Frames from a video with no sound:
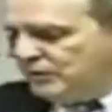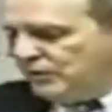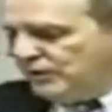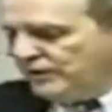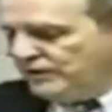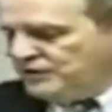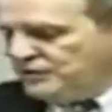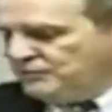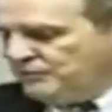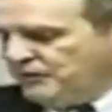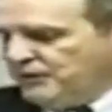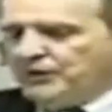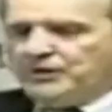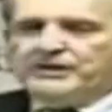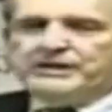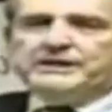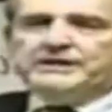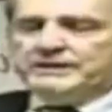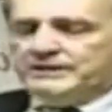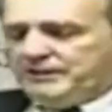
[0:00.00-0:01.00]
During this
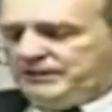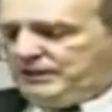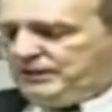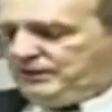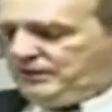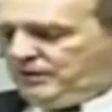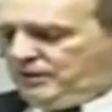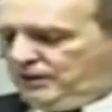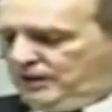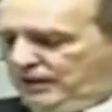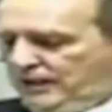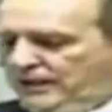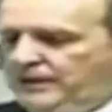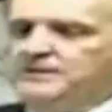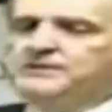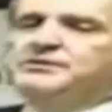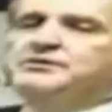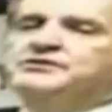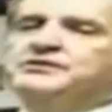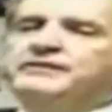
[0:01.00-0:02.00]
period, in the
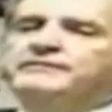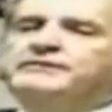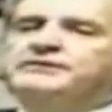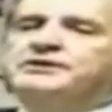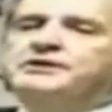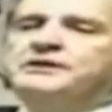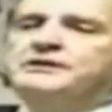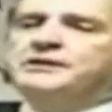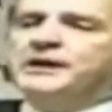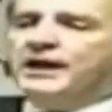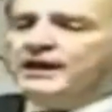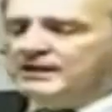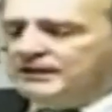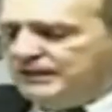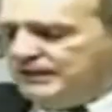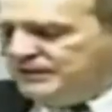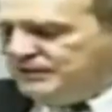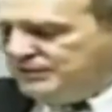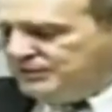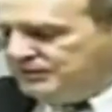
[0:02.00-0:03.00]
early
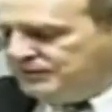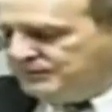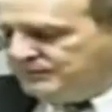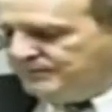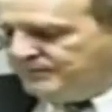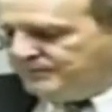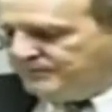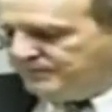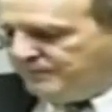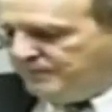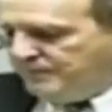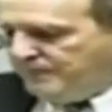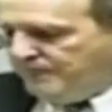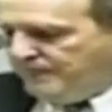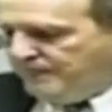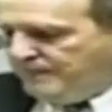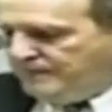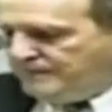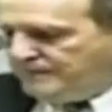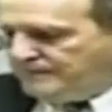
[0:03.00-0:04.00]
1790s,
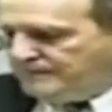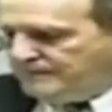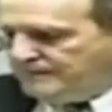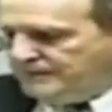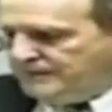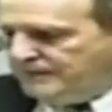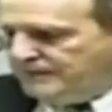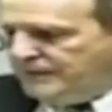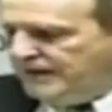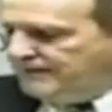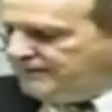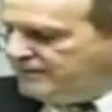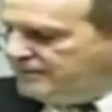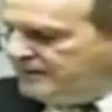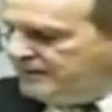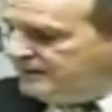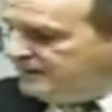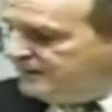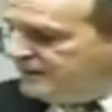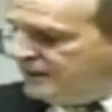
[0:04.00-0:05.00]
the
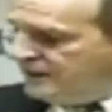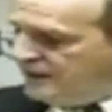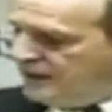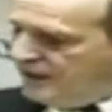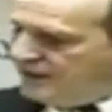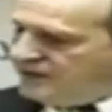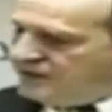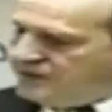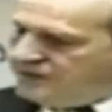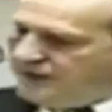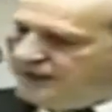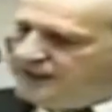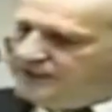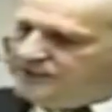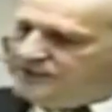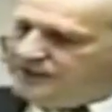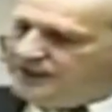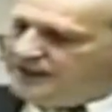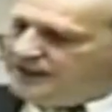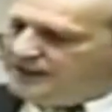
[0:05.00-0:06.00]
government of the United
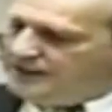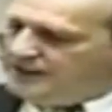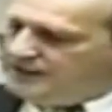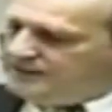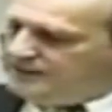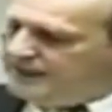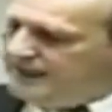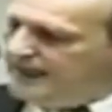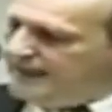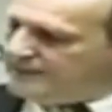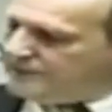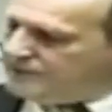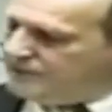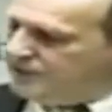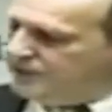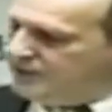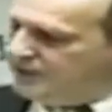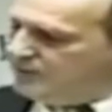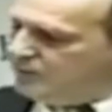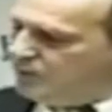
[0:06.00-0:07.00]
States added a
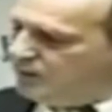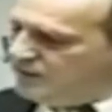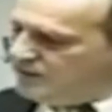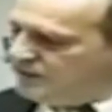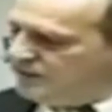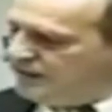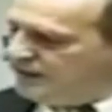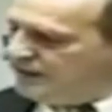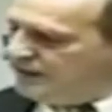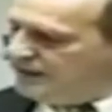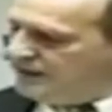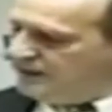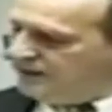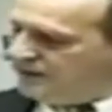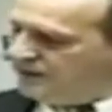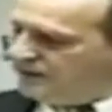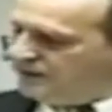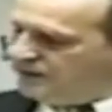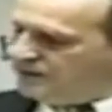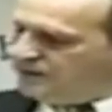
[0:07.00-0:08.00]
tax on whiskey
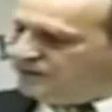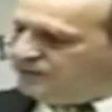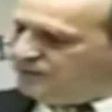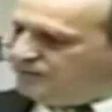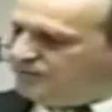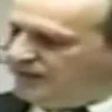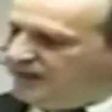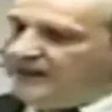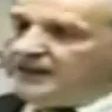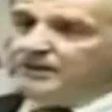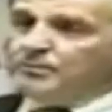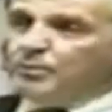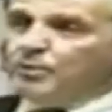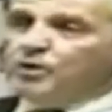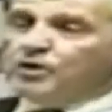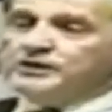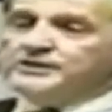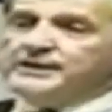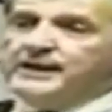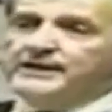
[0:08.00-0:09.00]
in order to pay
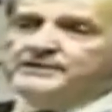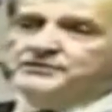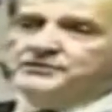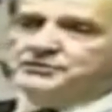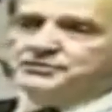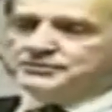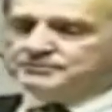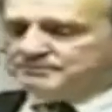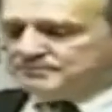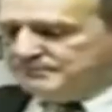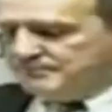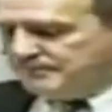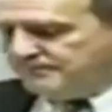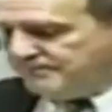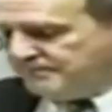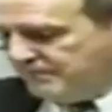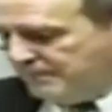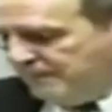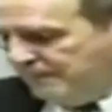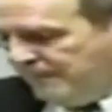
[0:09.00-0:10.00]
war debts.
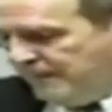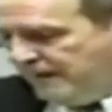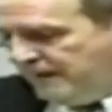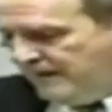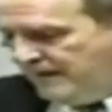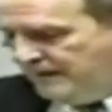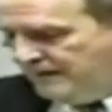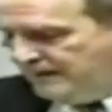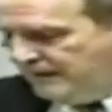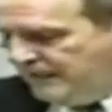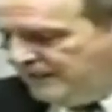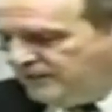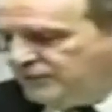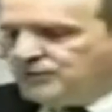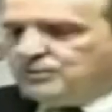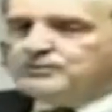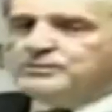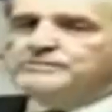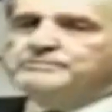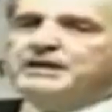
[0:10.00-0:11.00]
It
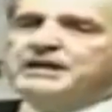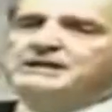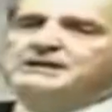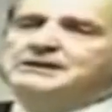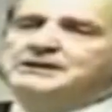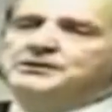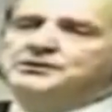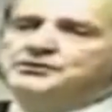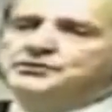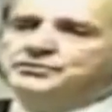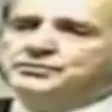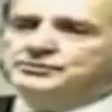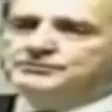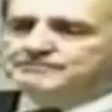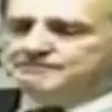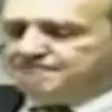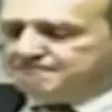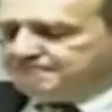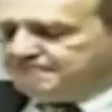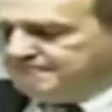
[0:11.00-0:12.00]
led to rebellions.